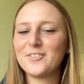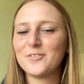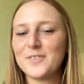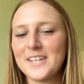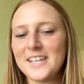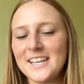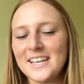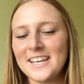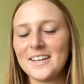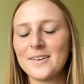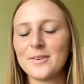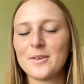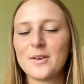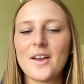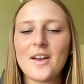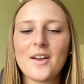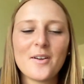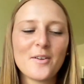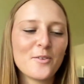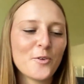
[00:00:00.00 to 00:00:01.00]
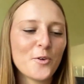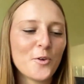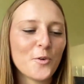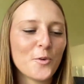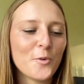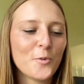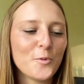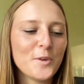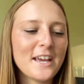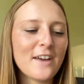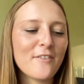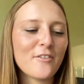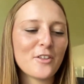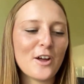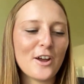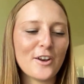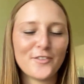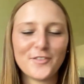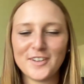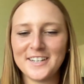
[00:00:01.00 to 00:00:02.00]
we have a
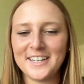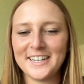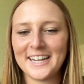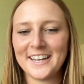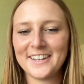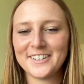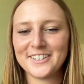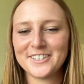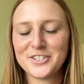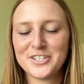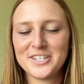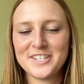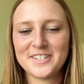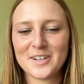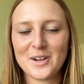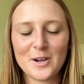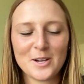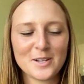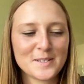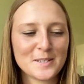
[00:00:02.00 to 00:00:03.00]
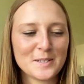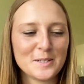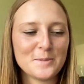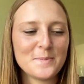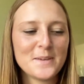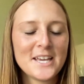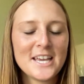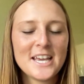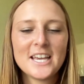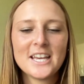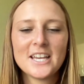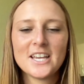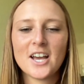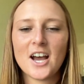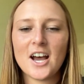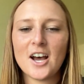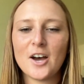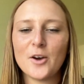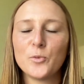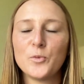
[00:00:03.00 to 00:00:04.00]
lot of fun together. She's awesome.
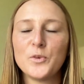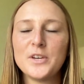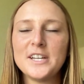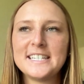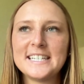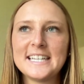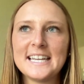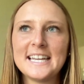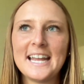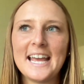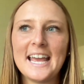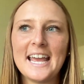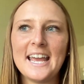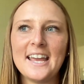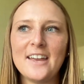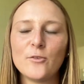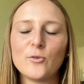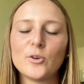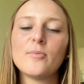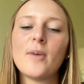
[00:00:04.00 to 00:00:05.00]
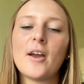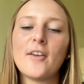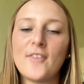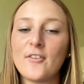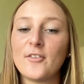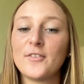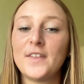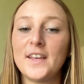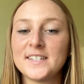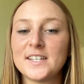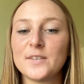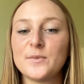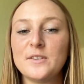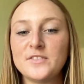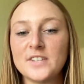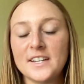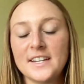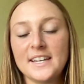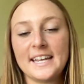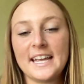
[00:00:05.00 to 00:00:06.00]
We did one of my favorite things that we've
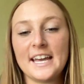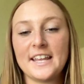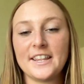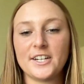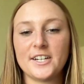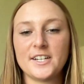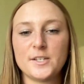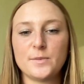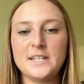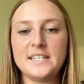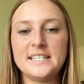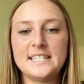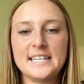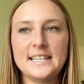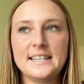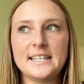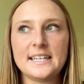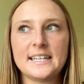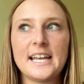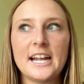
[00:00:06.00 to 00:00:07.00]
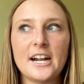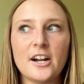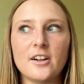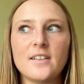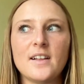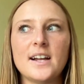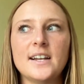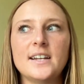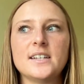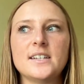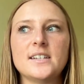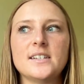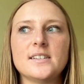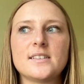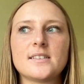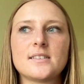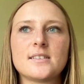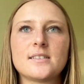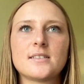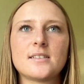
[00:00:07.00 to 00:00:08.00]
done together is we did the
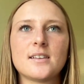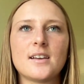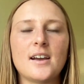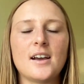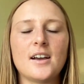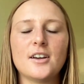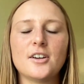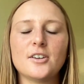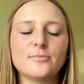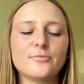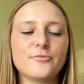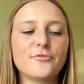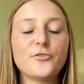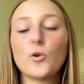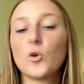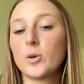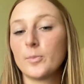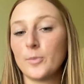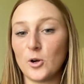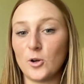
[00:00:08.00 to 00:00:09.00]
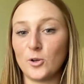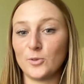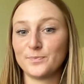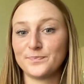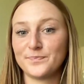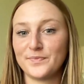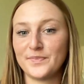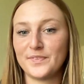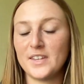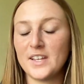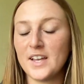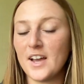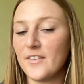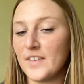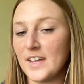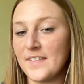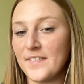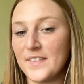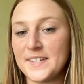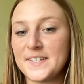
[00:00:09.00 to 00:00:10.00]
Carolinas 4-ball
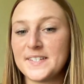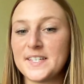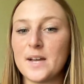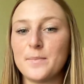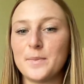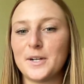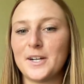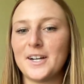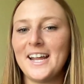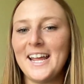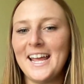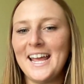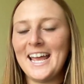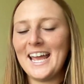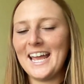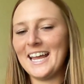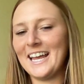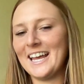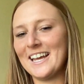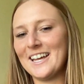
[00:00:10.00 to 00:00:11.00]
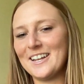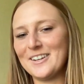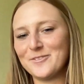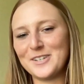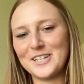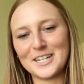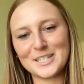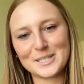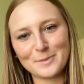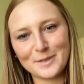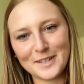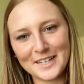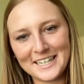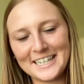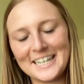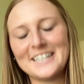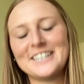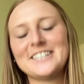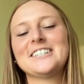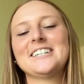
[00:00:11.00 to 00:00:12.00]
event this summer, and we got to play
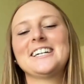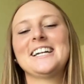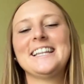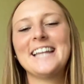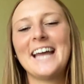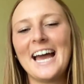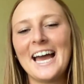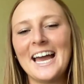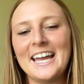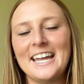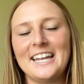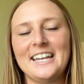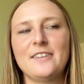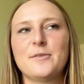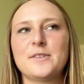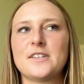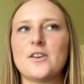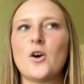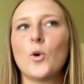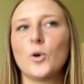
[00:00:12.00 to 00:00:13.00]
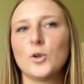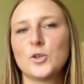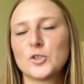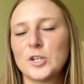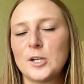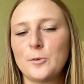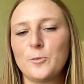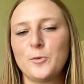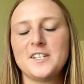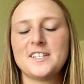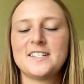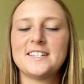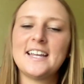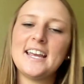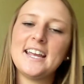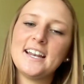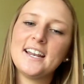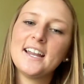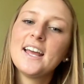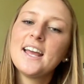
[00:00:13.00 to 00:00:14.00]
together in that, and it was a whole trip. We
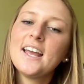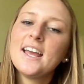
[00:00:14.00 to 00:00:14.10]
stayed